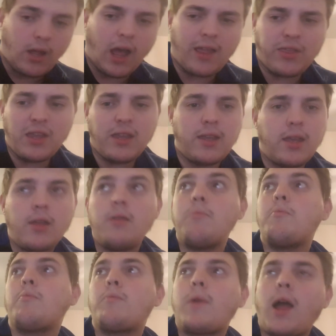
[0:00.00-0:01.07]
I think he
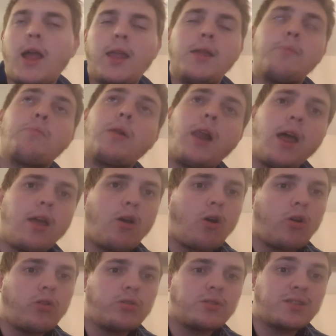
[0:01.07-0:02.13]
might play
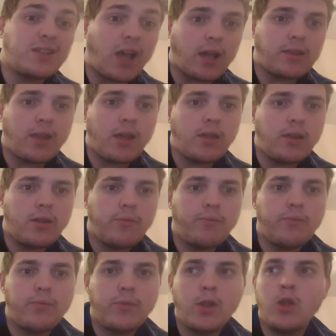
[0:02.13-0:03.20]
on Saturday.
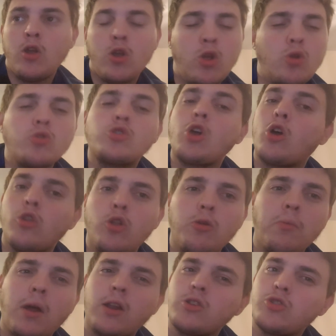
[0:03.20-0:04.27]
Who's our new
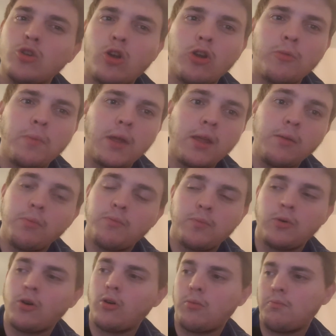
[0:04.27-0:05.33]
manager going to be?
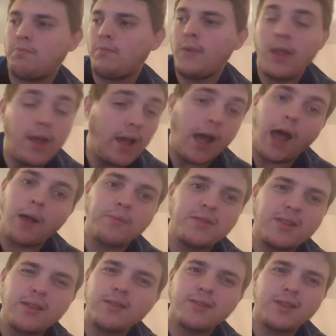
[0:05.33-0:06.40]
But I'm
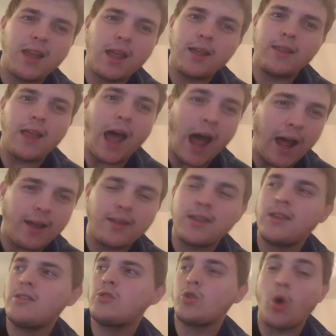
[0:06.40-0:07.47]
still saying
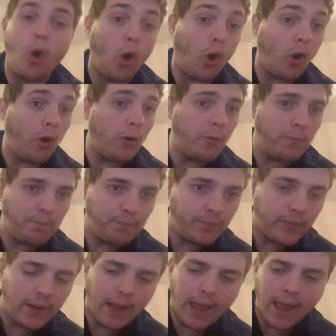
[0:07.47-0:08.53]
Atkins or
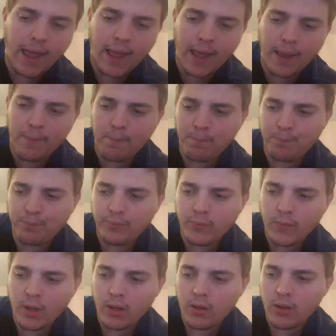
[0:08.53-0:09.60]

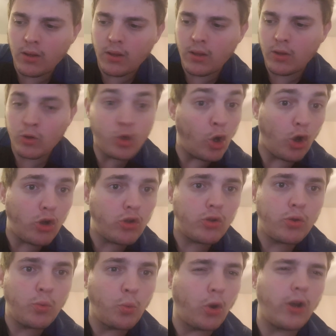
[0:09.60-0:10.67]

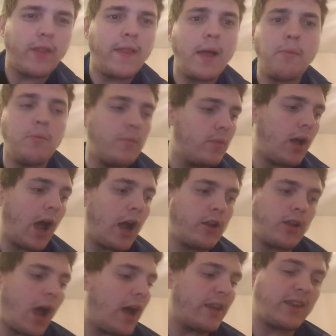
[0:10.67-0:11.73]
Cook, one of them,
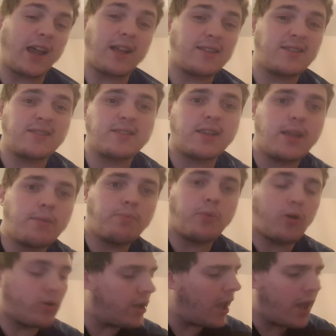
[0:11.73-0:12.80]
I'd like to see.
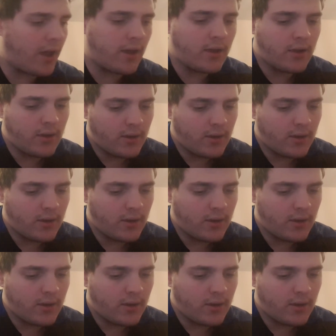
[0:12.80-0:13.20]
But yeah,